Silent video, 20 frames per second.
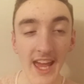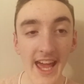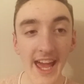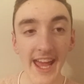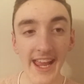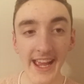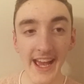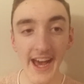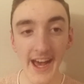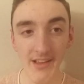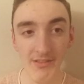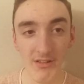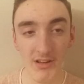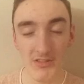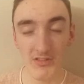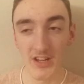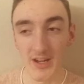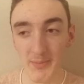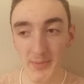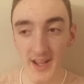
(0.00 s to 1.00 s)
Hey guys,
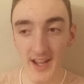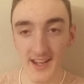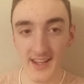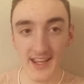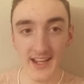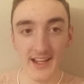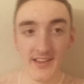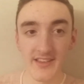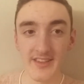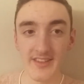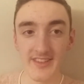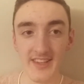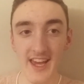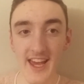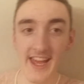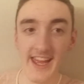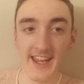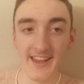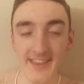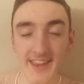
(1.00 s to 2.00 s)
what's up? I'm glad to
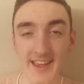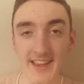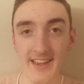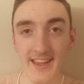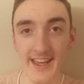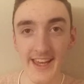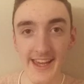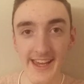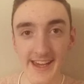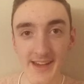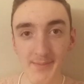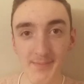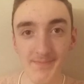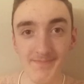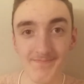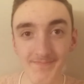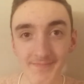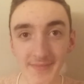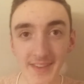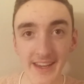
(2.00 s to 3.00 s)
say that
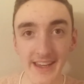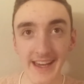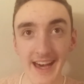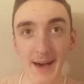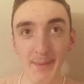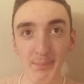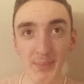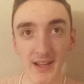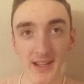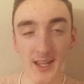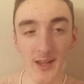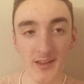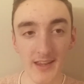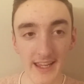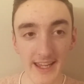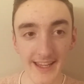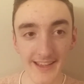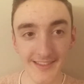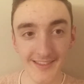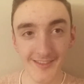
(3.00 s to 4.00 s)
um, Happy New
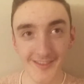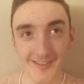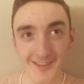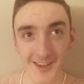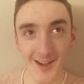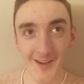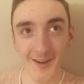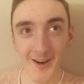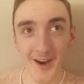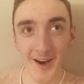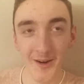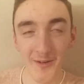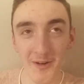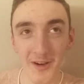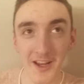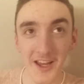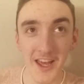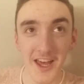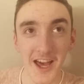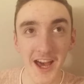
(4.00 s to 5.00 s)
Year to
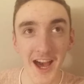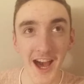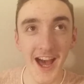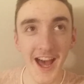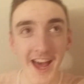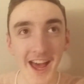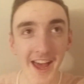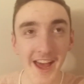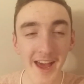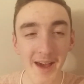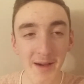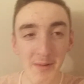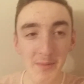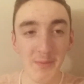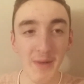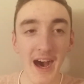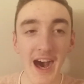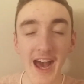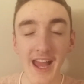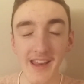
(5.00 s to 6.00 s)
all.
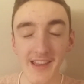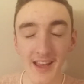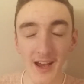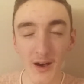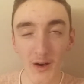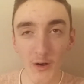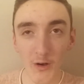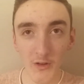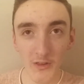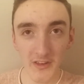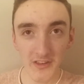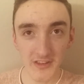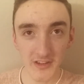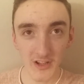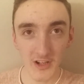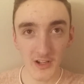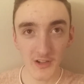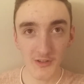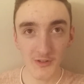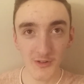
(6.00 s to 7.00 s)
Um, I know this
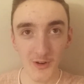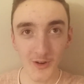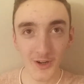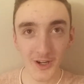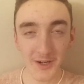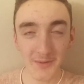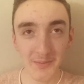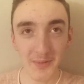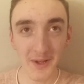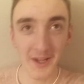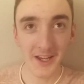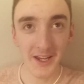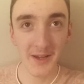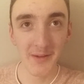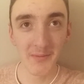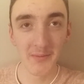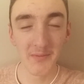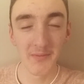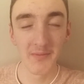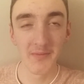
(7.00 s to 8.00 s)
is gonna go up
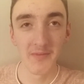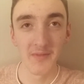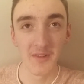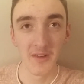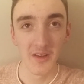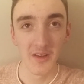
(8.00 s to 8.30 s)
um,